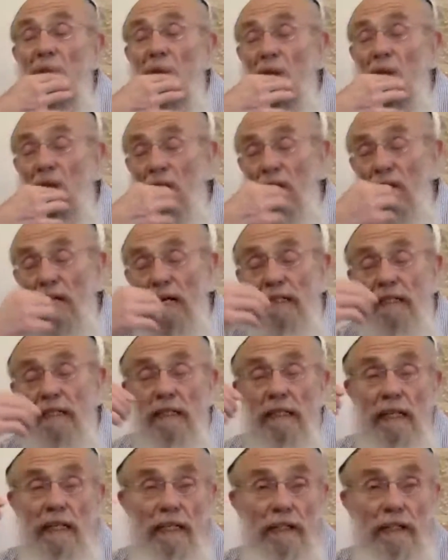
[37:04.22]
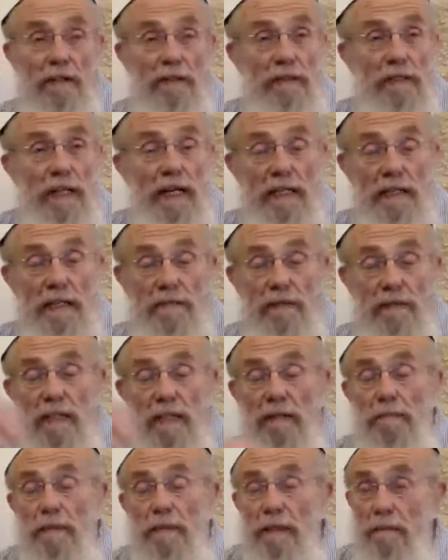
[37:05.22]
or any the head of any
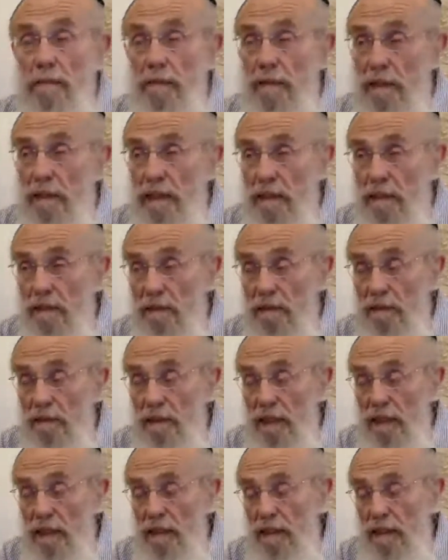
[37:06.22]
big political thing.